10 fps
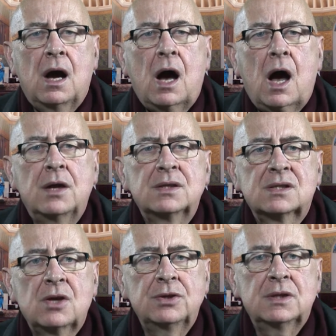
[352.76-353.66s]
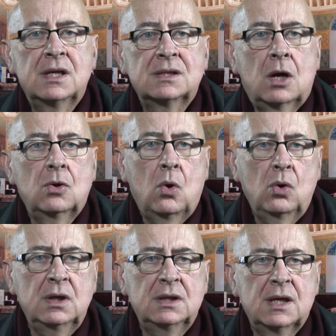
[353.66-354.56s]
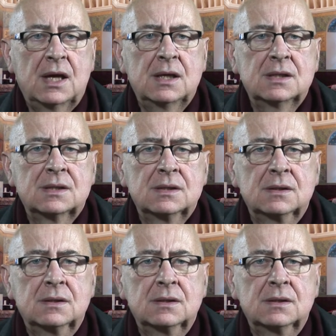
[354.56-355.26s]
On Sundays or holy days,